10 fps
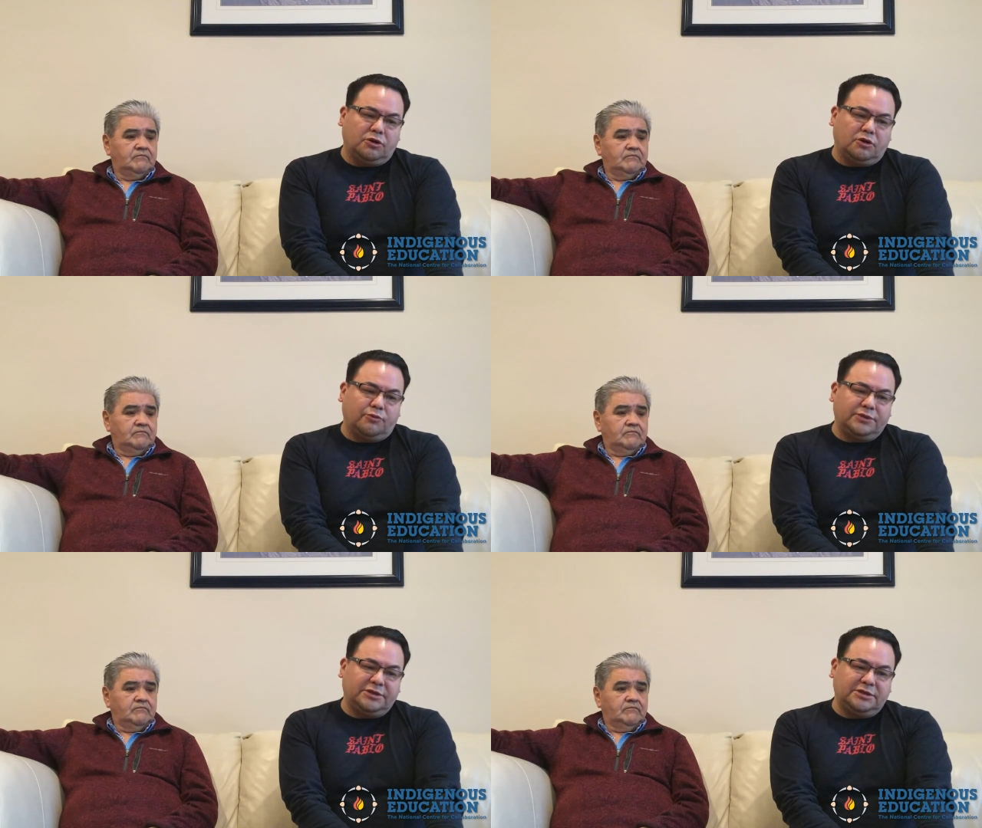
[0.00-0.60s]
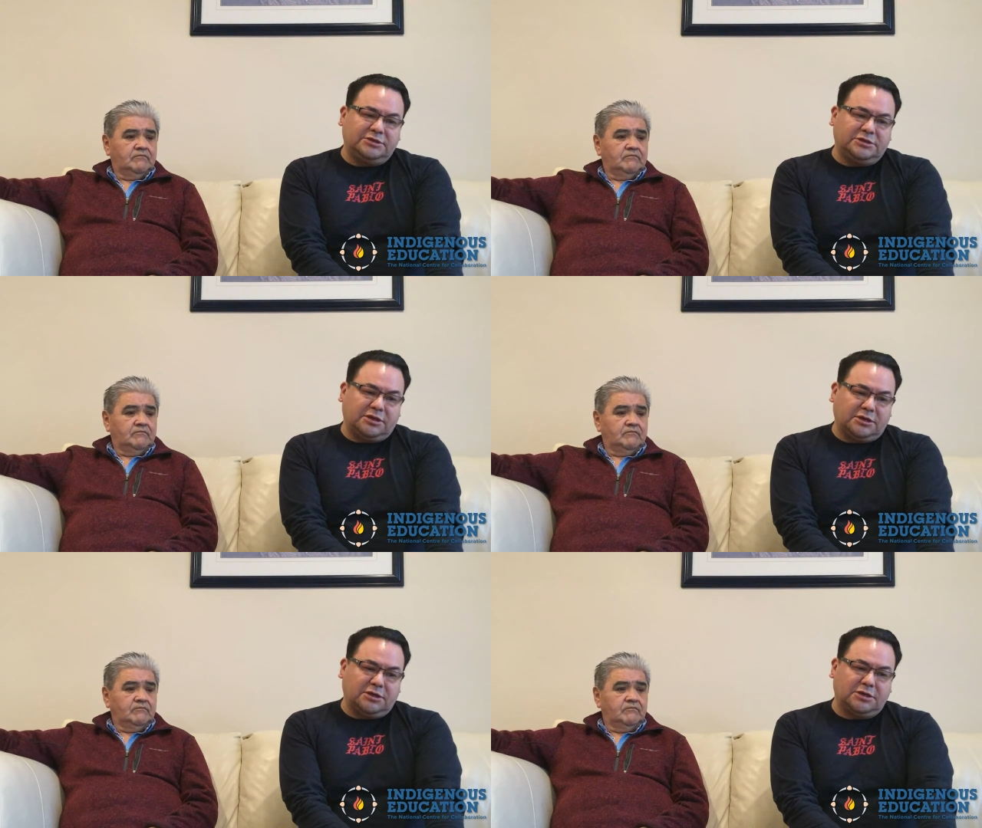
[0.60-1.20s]
Speaker 1: openings
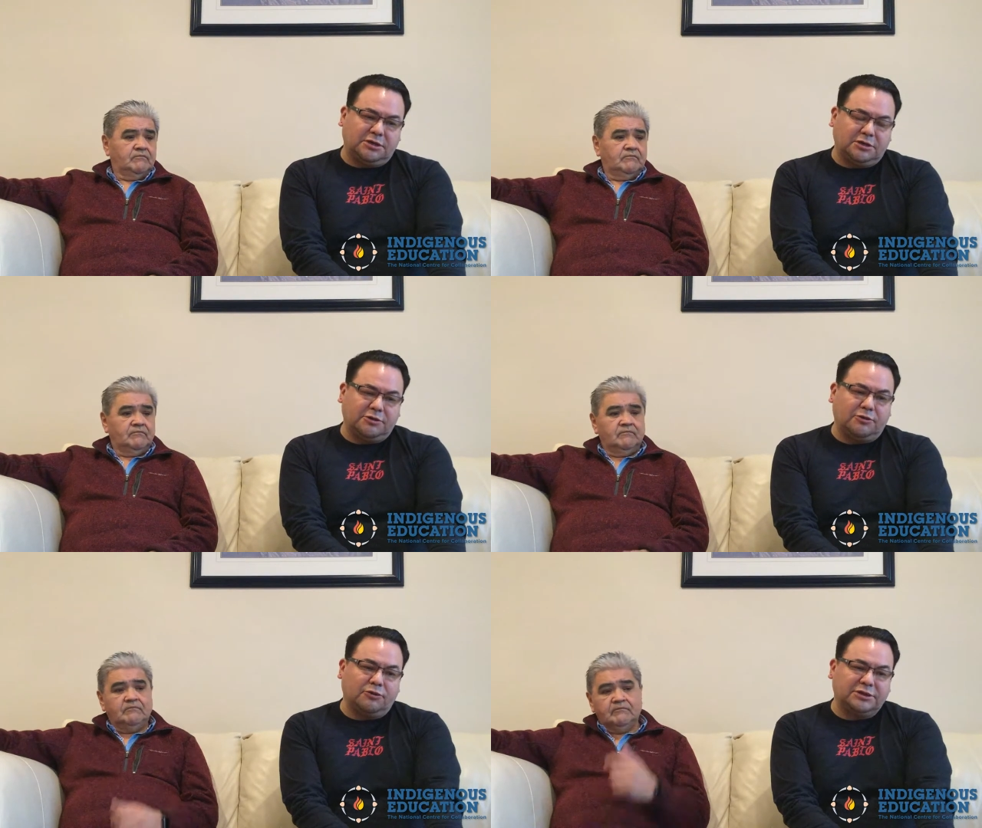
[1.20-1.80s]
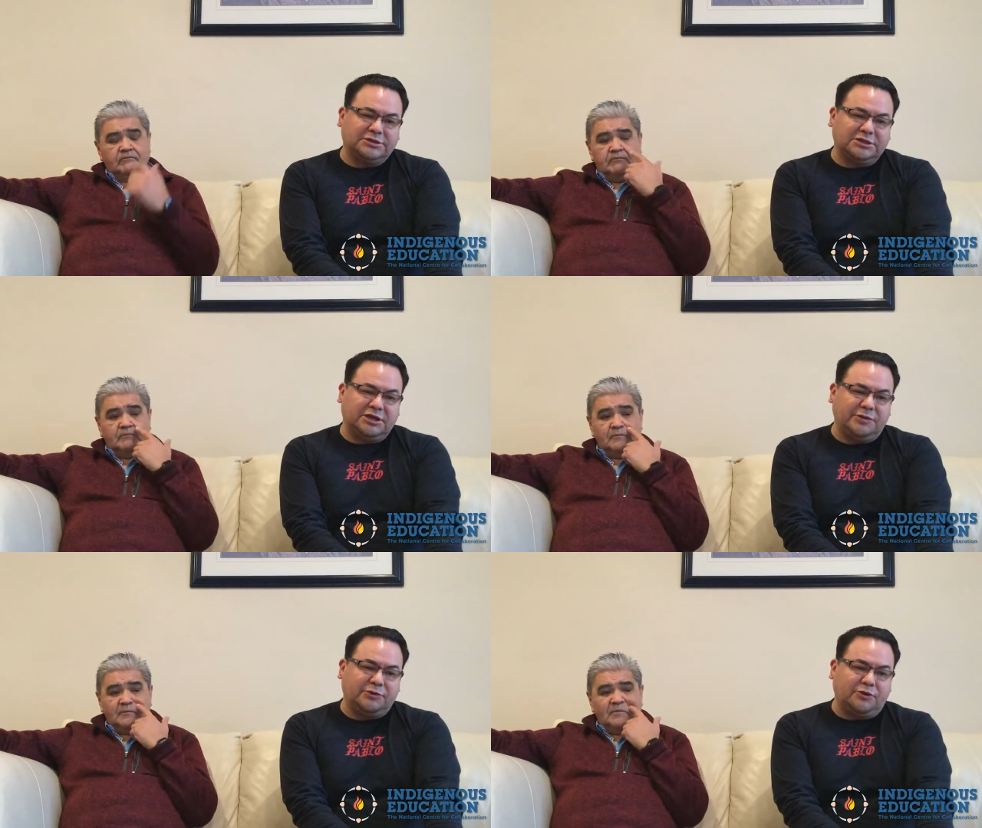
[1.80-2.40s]
or quarters to
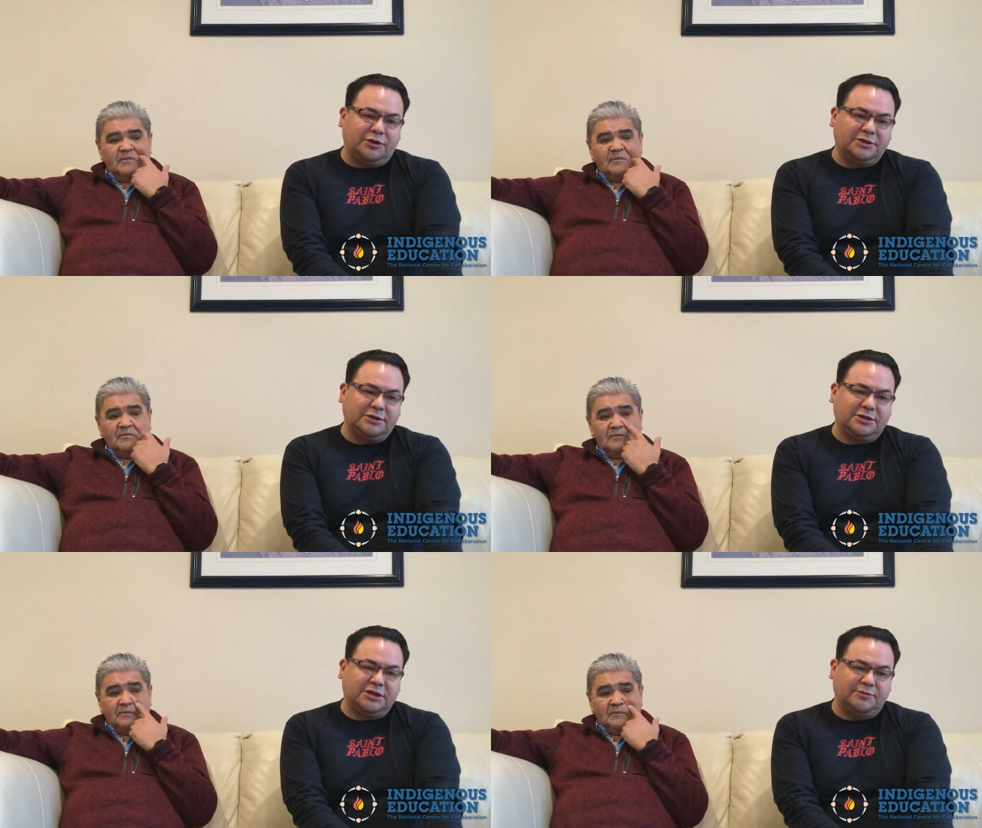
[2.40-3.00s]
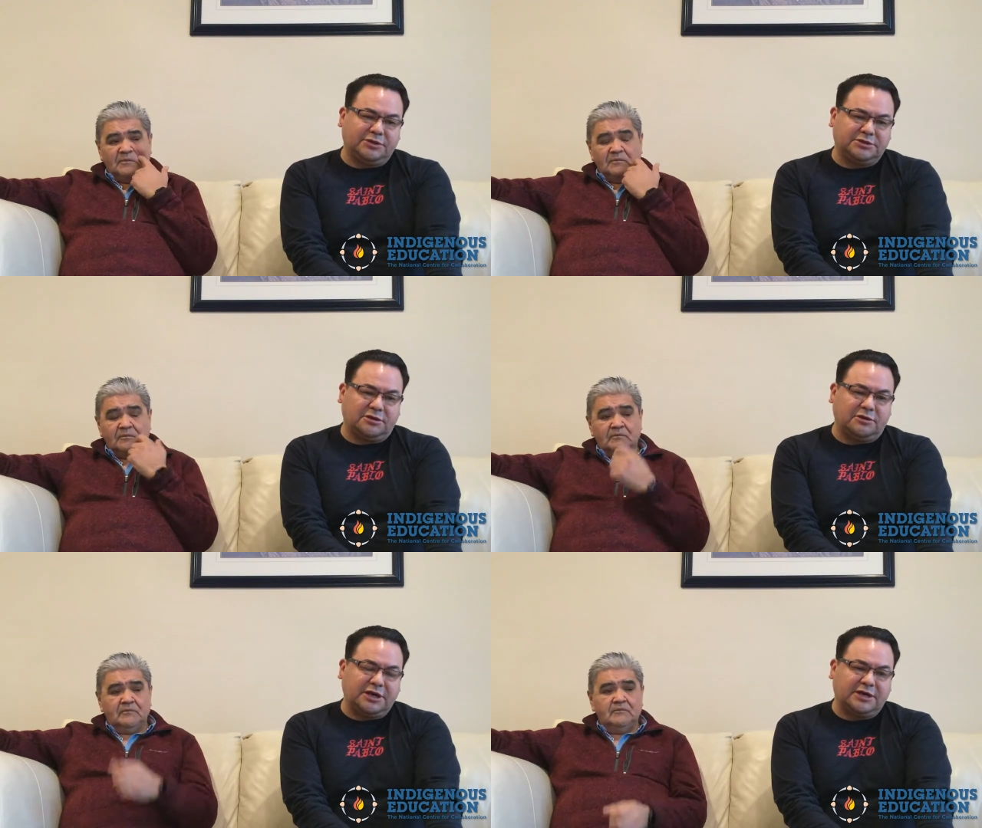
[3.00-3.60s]
keep going, to keep us
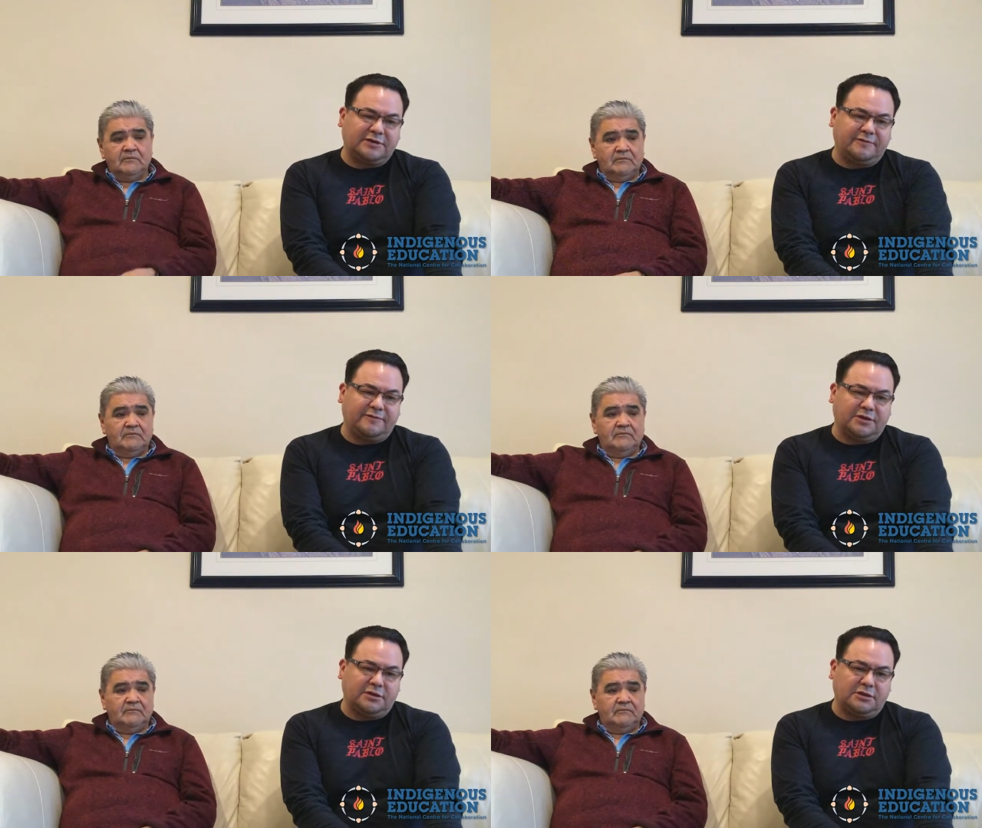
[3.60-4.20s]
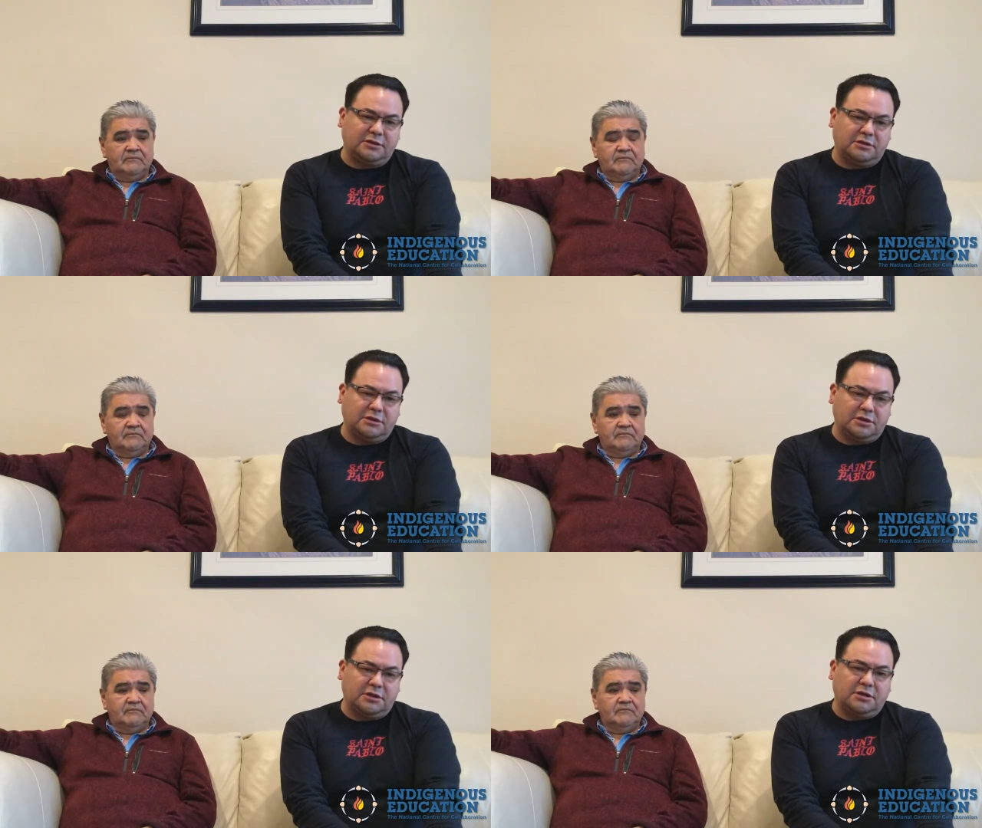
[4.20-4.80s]
all active. And
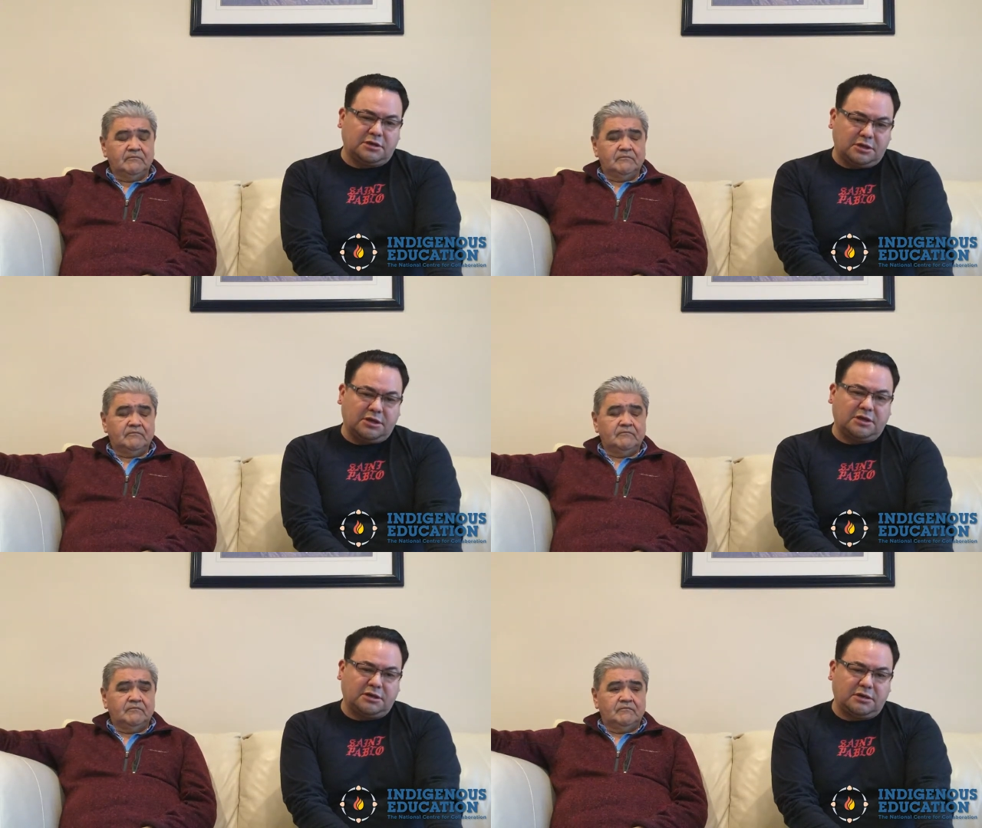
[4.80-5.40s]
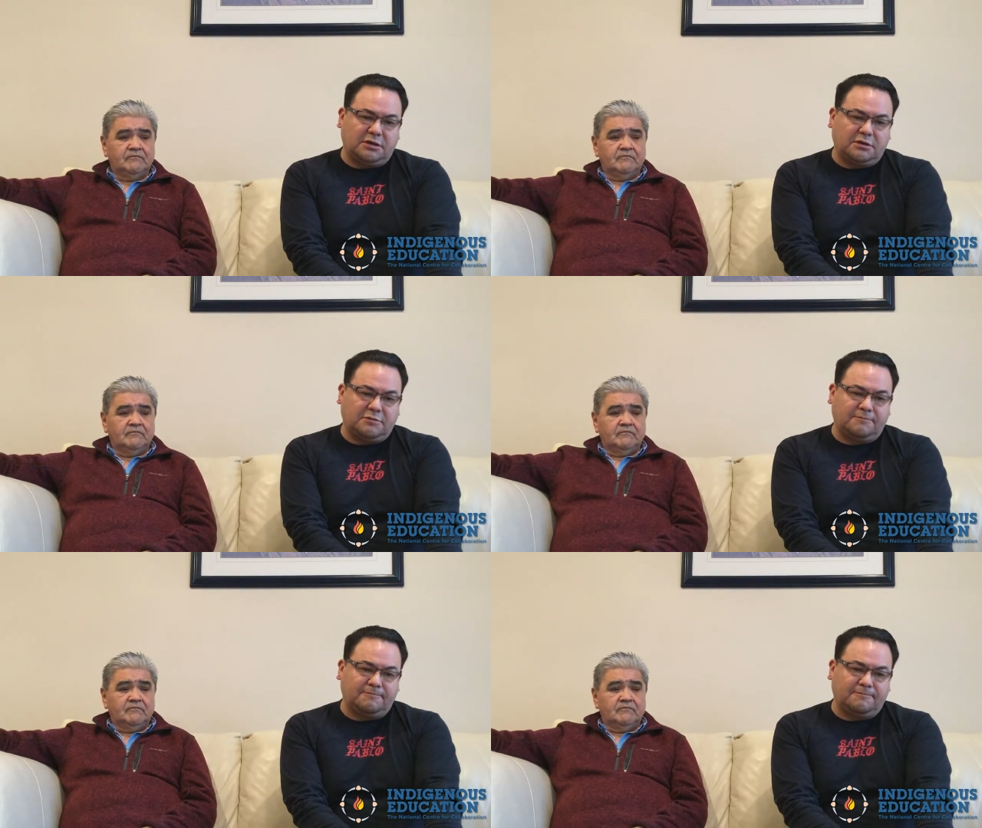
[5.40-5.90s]
yeah, um,